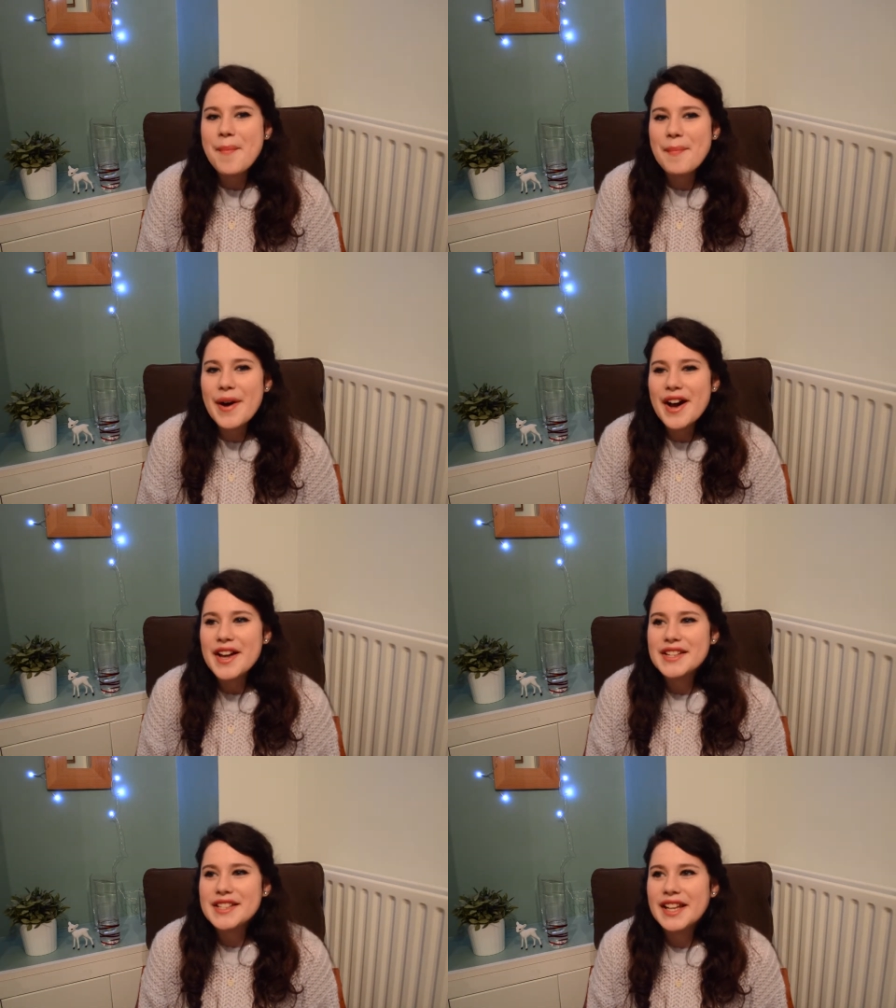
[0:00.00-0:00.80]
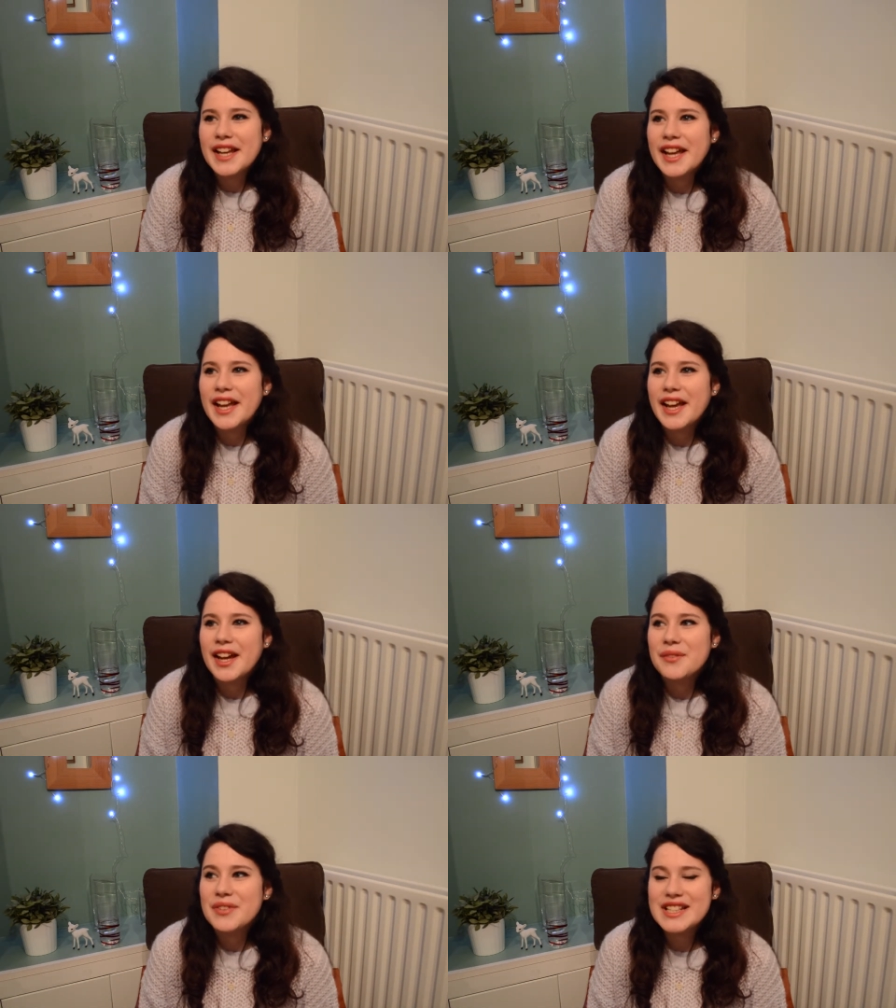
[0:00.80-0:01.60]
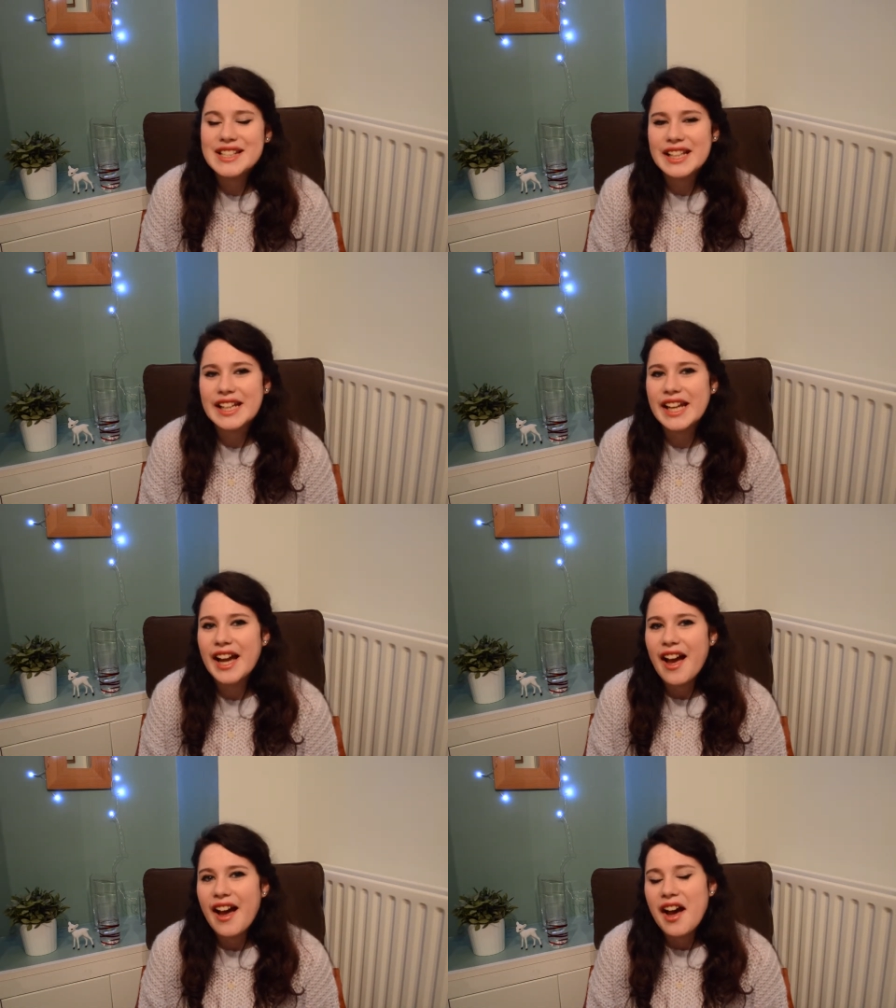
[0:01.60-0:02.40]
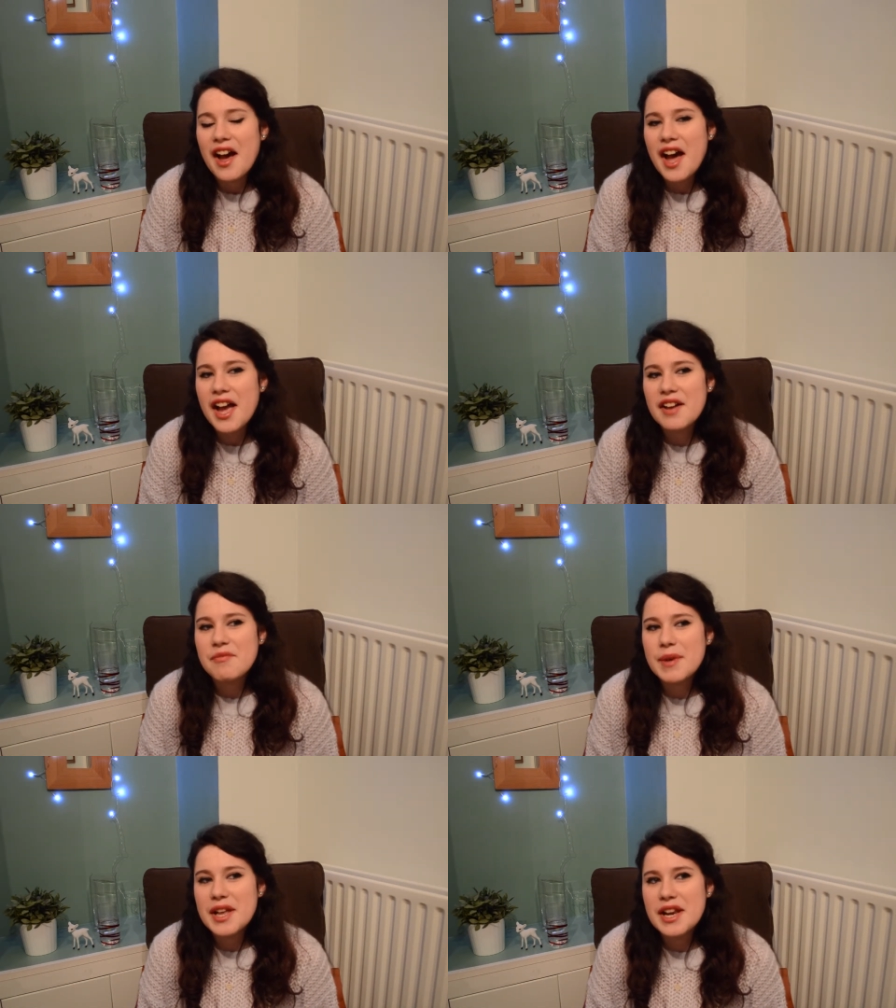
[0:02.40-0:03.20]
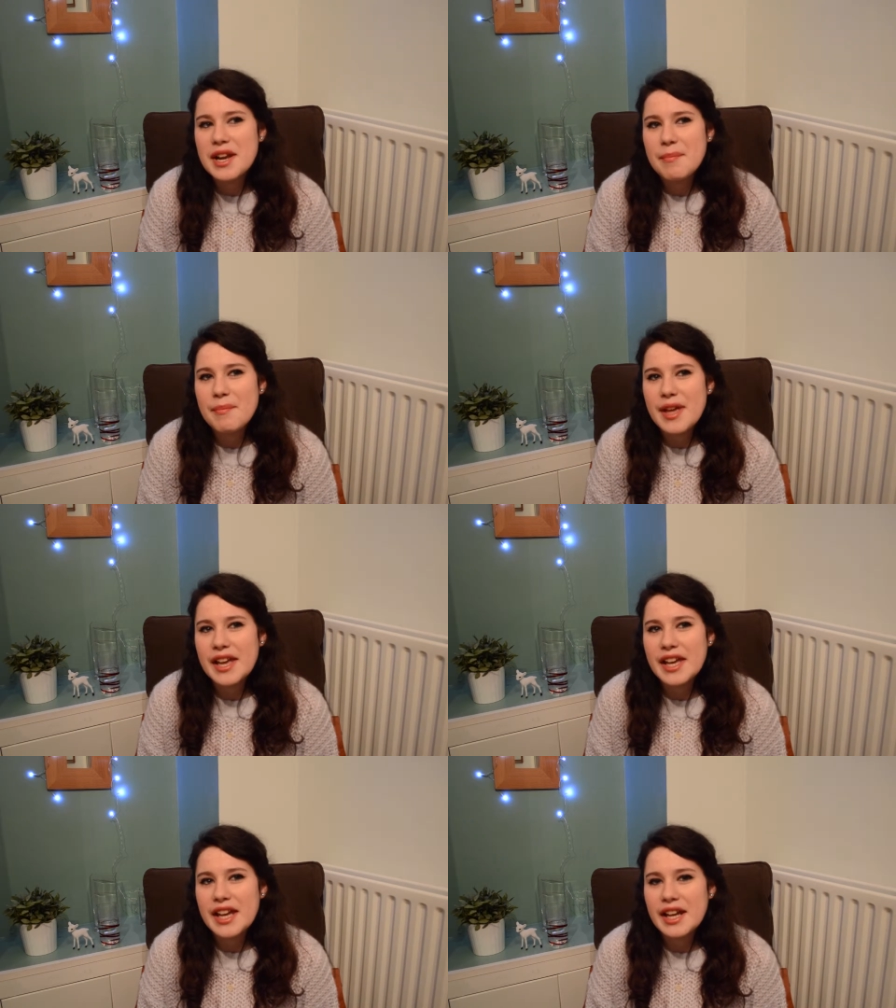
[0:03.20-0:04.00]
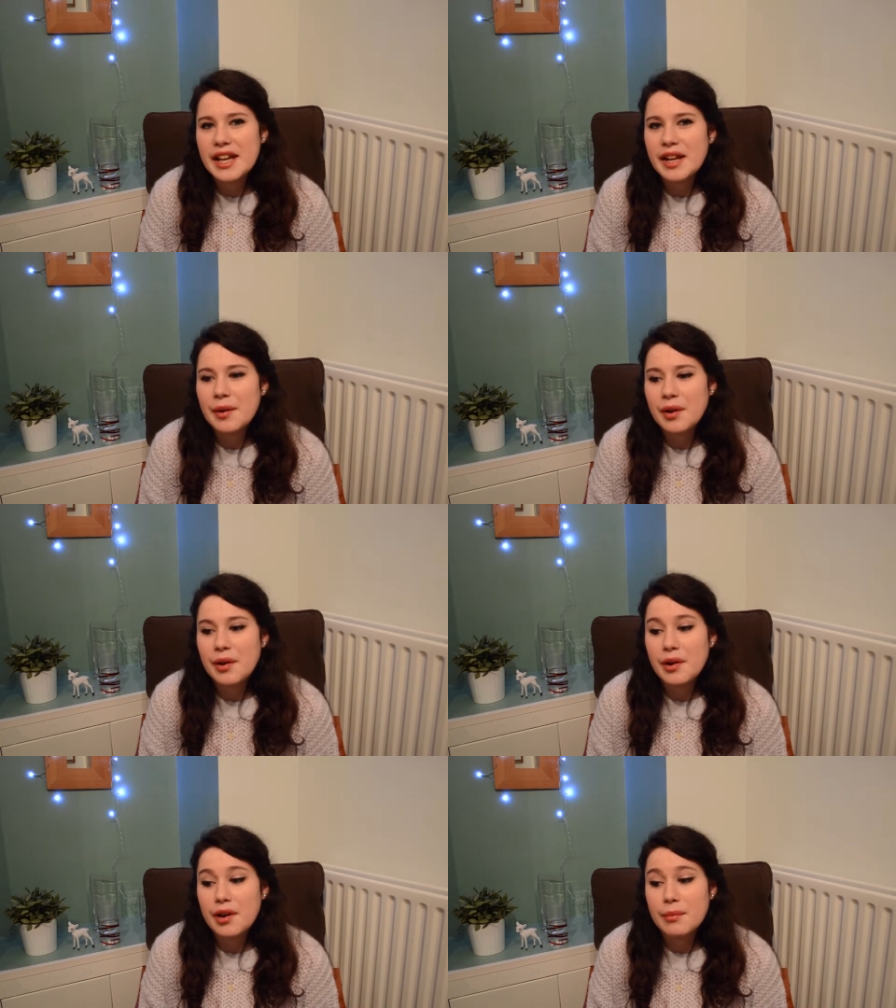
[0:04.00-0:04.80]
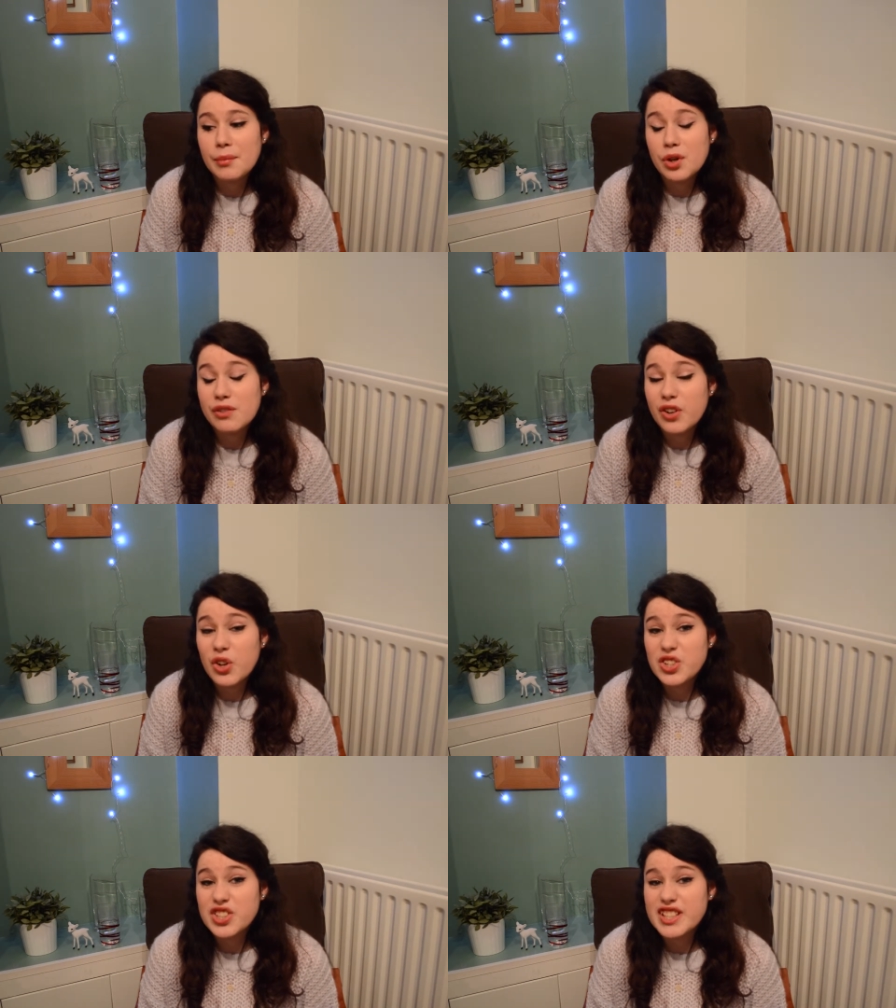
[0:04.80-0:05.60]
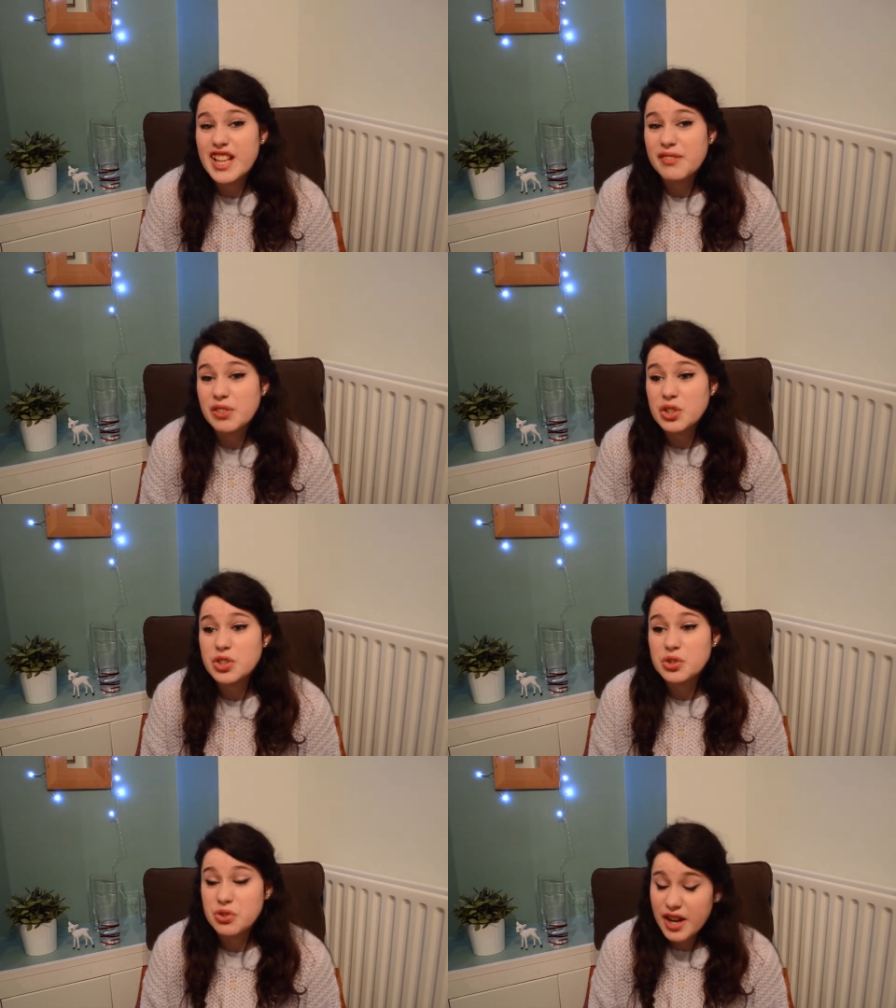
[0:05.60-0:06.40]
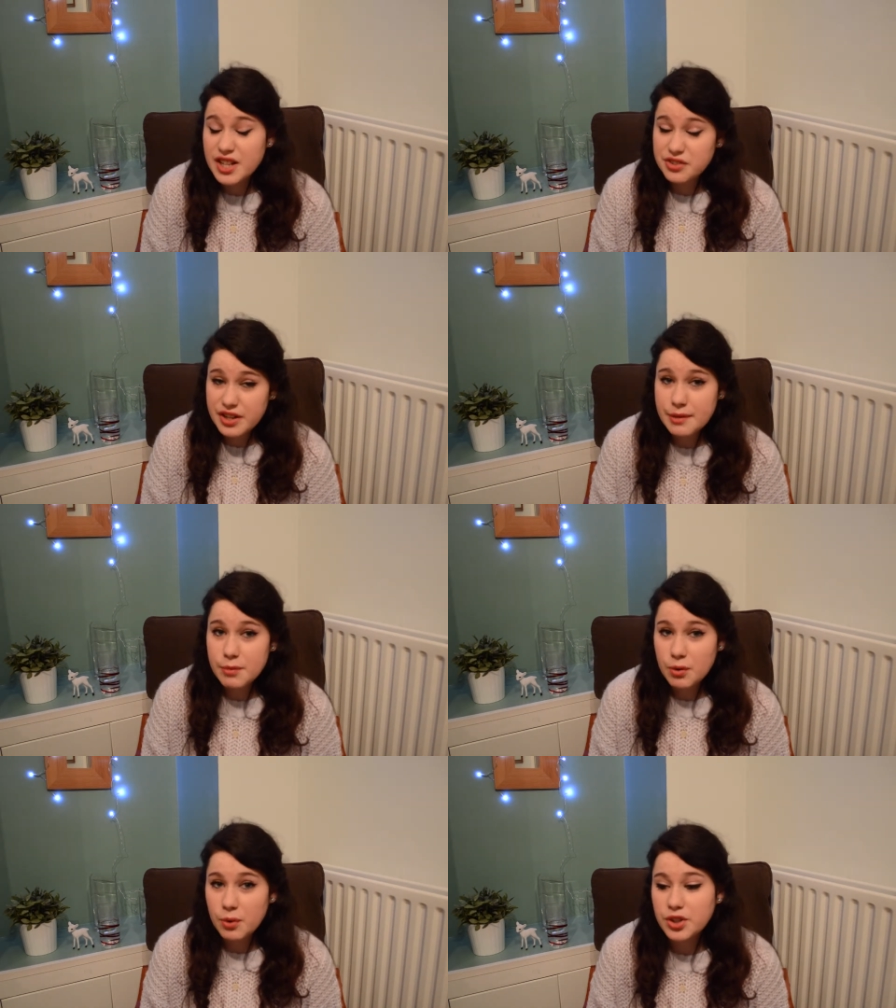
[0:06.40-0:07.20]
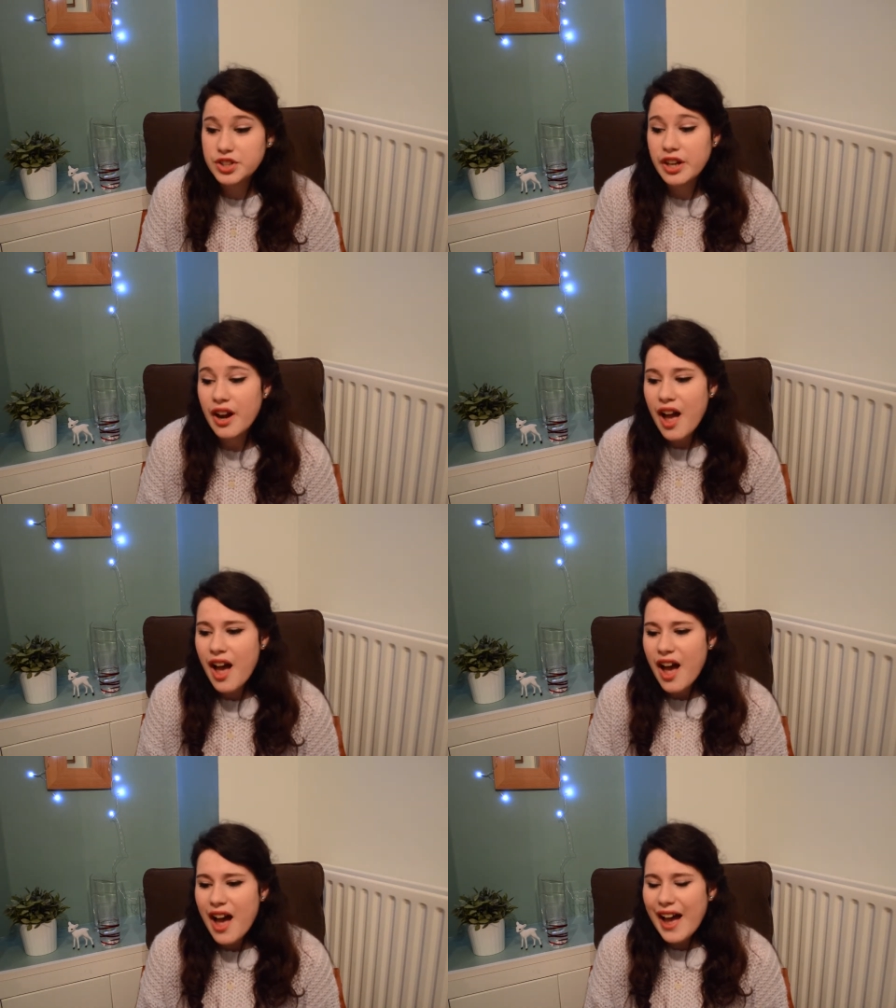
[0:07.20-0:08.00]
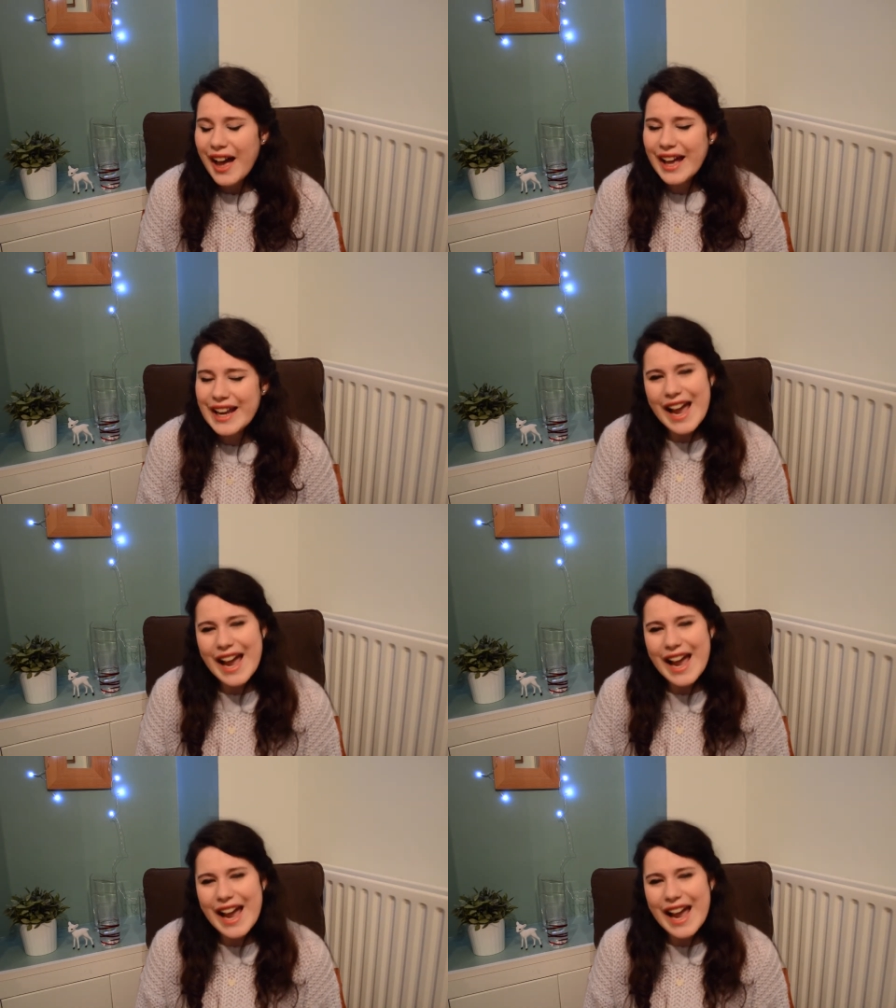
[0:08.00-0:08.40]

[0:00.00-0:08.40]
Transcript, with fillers: but recently I have been making more of a conscious effort to try and drink more water, and I